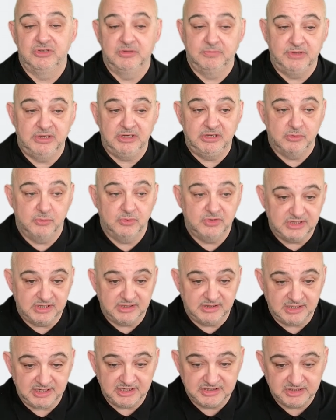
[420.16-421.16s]
to be
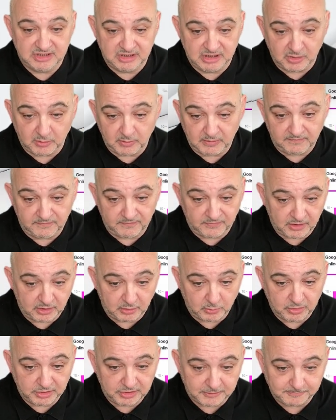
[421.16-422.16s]
using this going
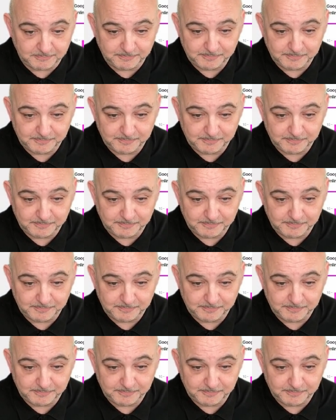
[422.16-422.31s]
forward.